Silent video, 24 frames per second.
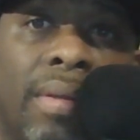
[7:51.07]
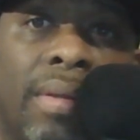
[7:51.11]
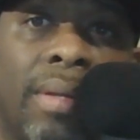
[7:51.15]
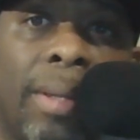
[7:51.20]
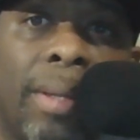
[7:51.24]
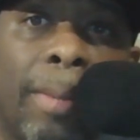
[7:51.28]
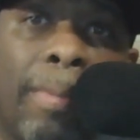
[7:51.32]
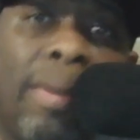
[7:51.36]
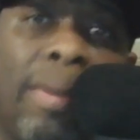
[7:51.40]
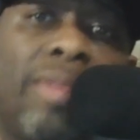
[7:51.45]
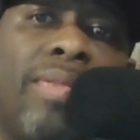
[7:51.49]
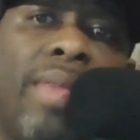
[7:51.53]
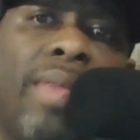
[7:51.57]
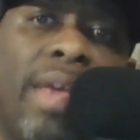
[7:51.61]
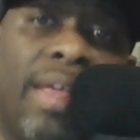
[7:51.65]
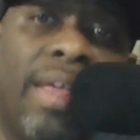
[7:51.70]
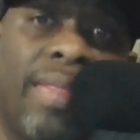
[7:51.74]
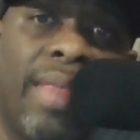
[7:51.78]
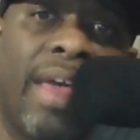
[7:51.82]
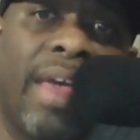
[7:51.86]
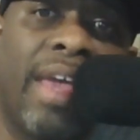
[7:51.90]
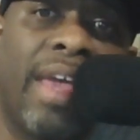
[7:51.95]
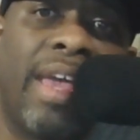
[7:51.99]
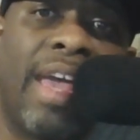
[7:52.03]
But then
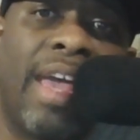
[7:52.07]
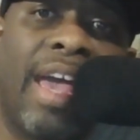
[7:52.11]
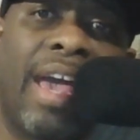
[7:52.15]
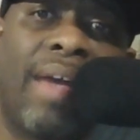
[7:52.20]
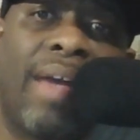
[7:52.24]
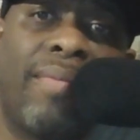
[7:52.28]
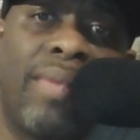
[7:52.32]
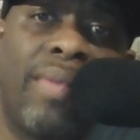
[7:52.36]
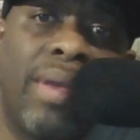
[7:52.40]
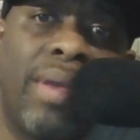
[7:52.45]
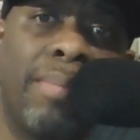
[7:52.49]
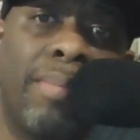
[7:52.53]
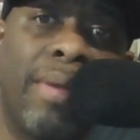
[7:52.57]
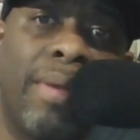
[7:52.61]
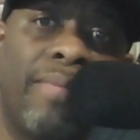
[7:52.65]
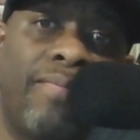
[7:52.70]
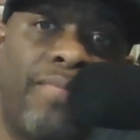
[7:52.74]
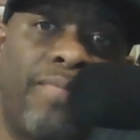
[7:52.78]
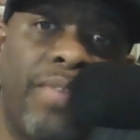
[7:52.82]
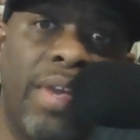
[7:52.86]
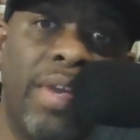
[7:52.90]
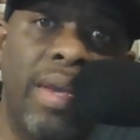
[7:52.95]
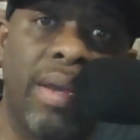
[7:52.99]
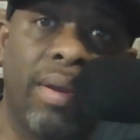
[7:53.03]
they have him in
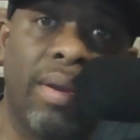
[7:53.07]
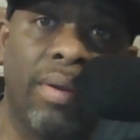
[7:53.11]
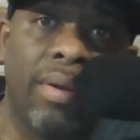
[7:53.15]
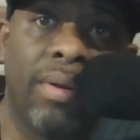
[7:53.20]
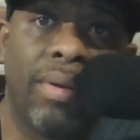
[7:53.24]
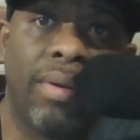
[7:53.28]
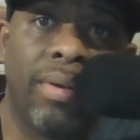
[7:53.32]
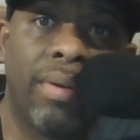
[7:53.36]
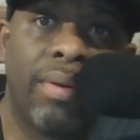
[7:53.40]
fear.